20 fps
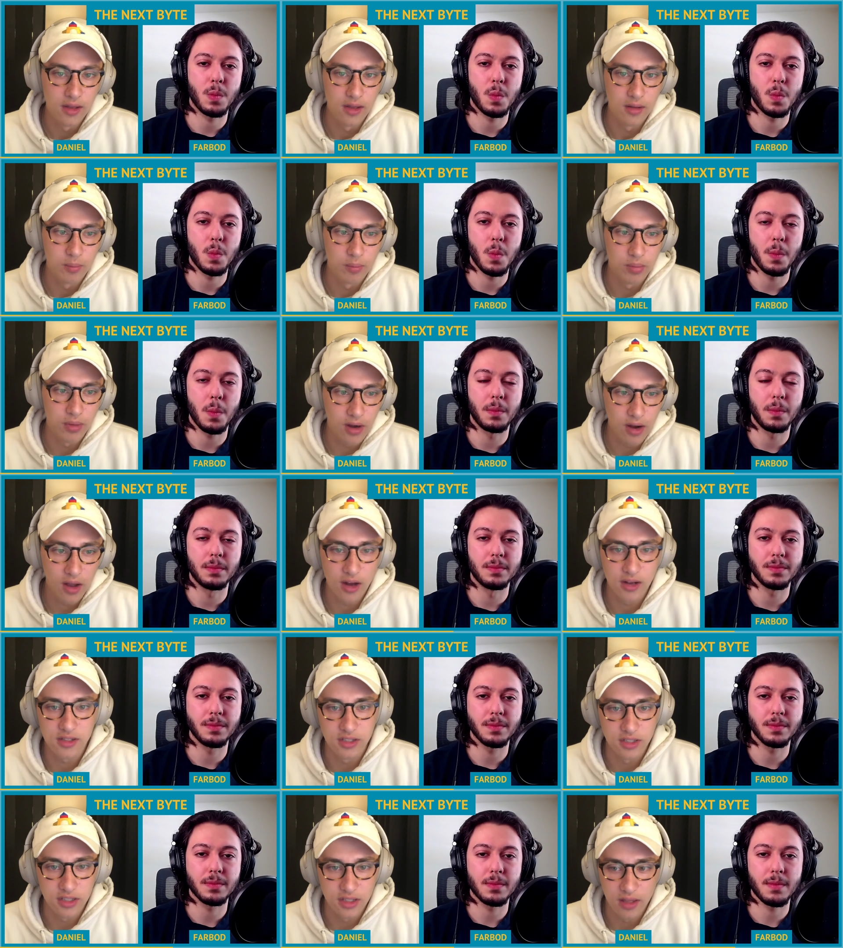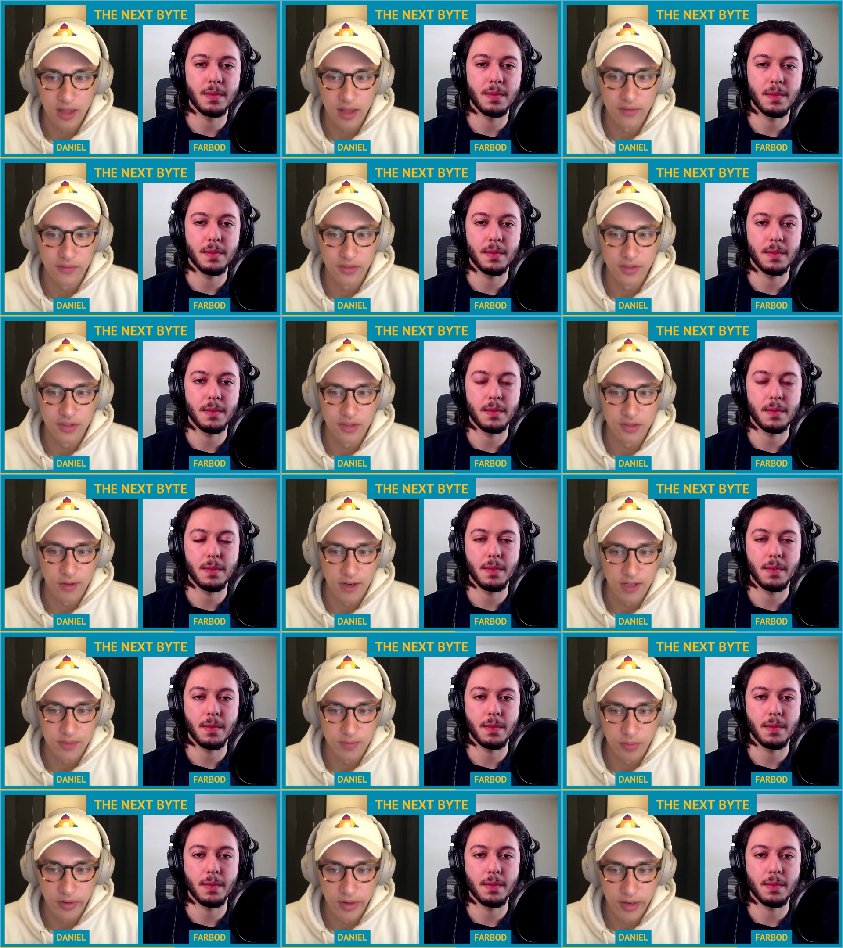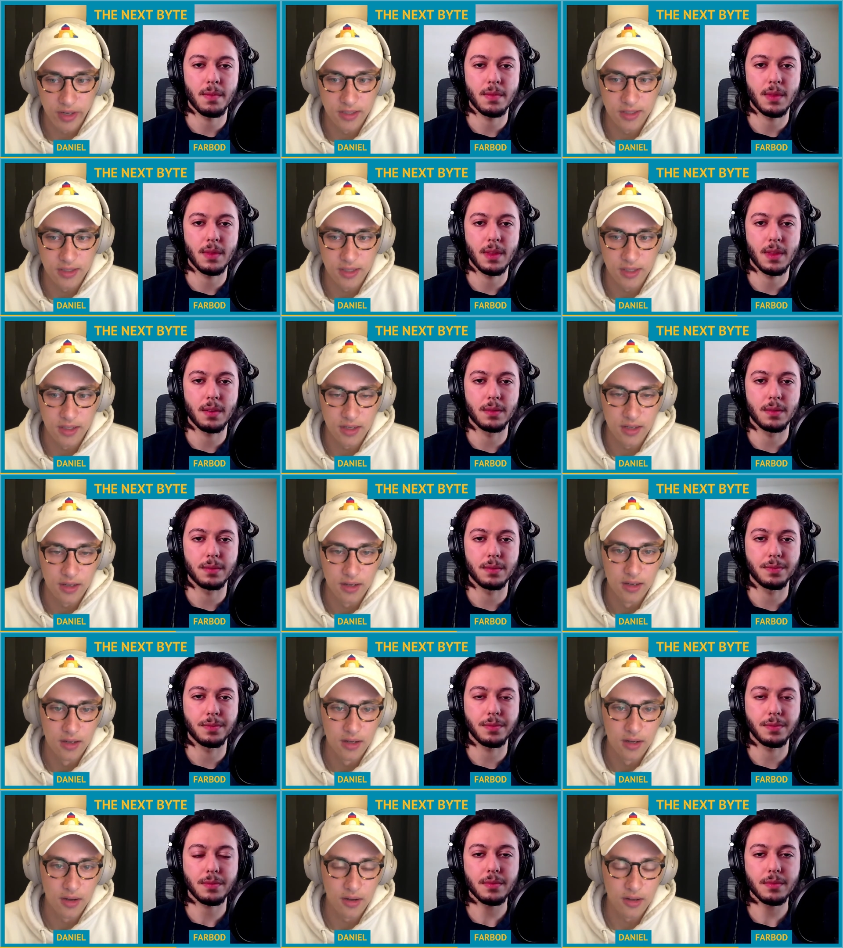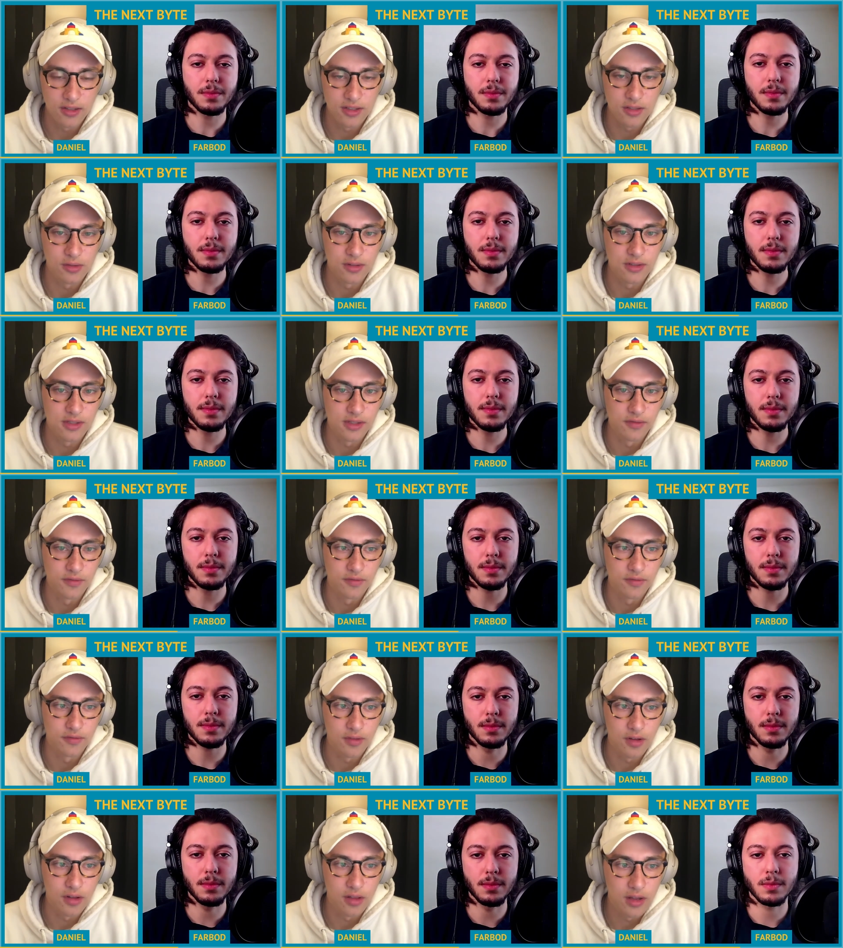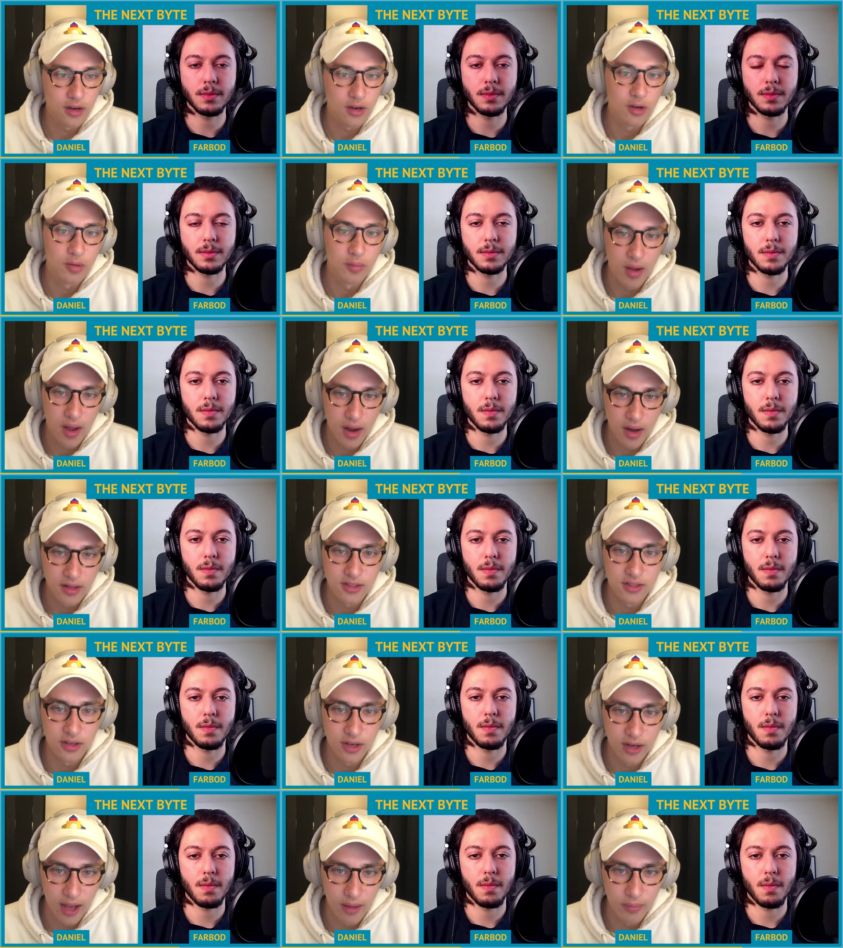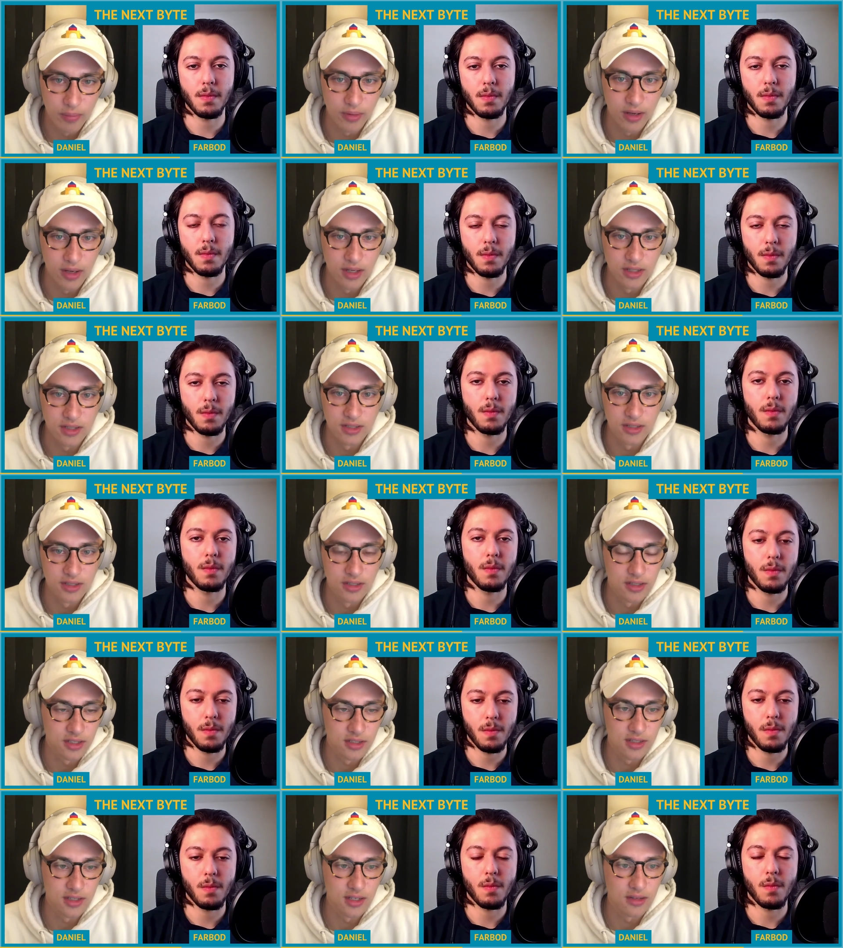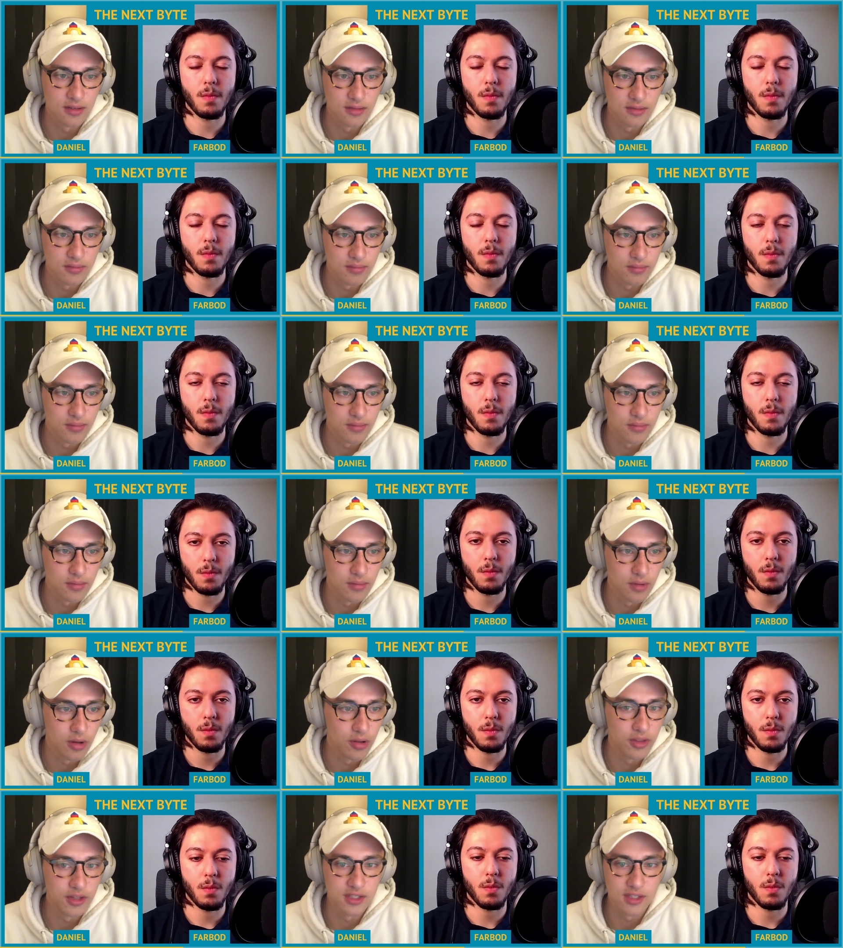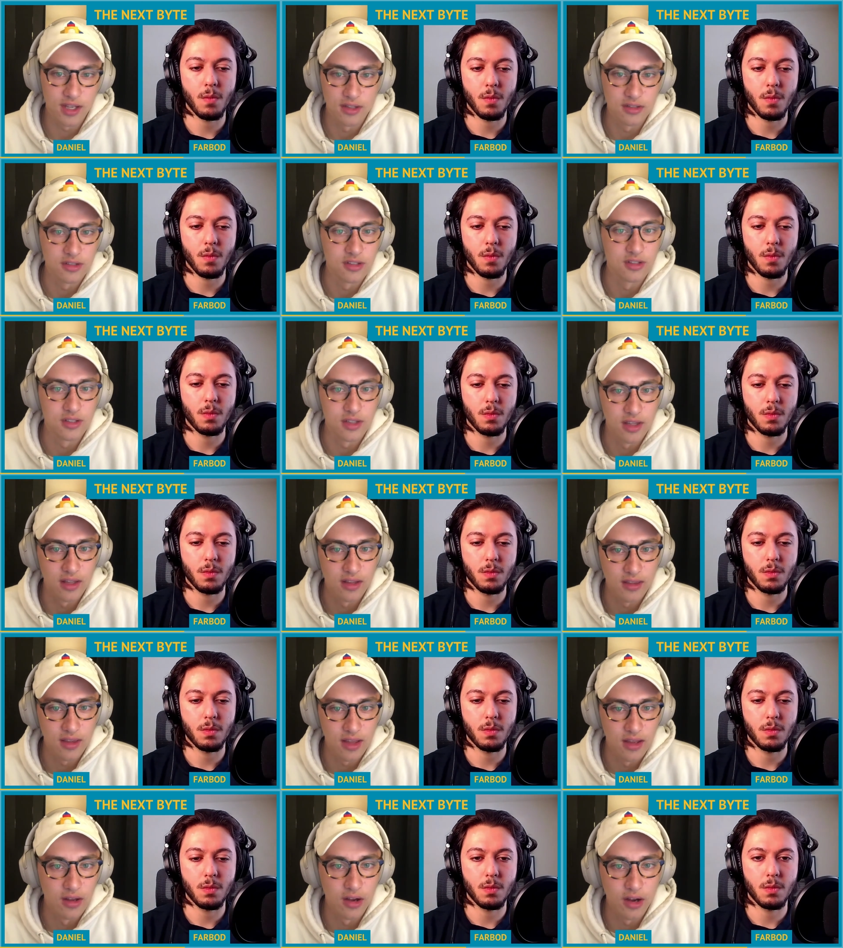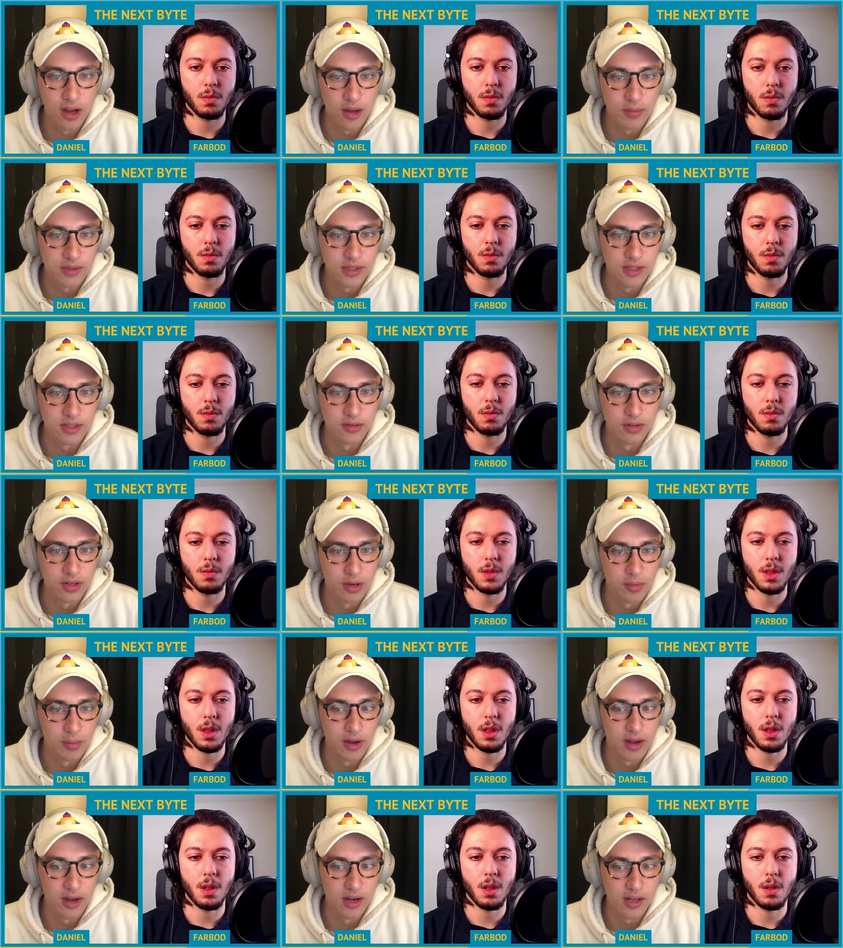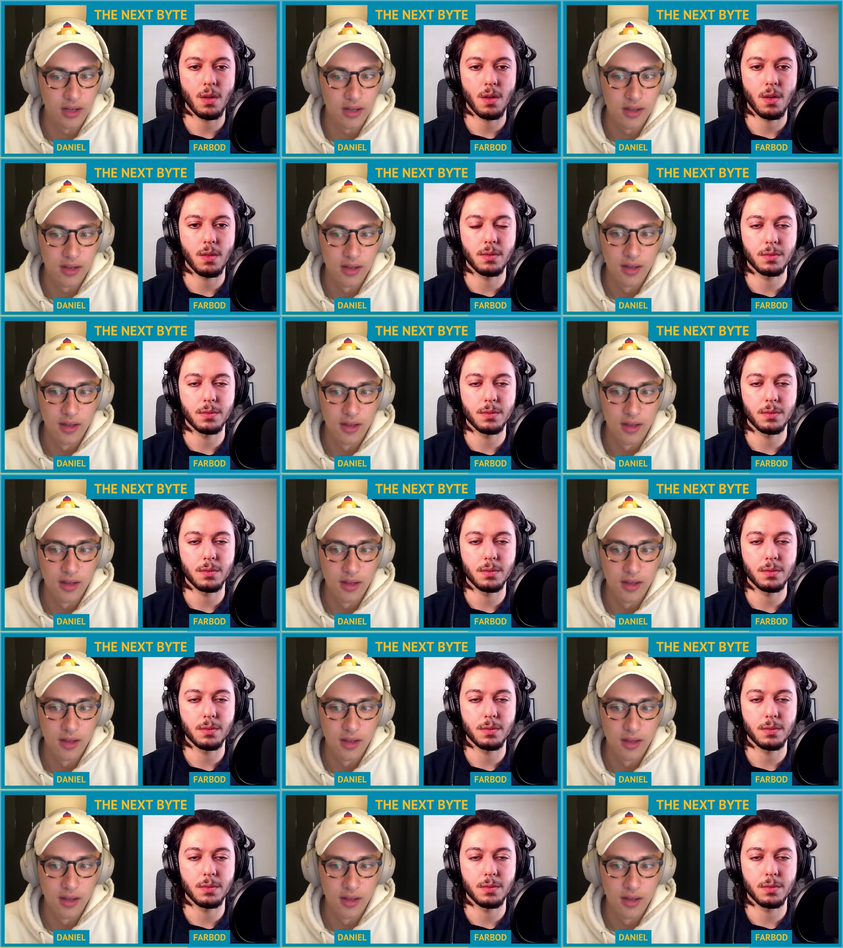Speaker 1: blood oxygen levels, respiration, all sorts of clinical monitoring applications, just like all the sensors that they hook up to you in your body.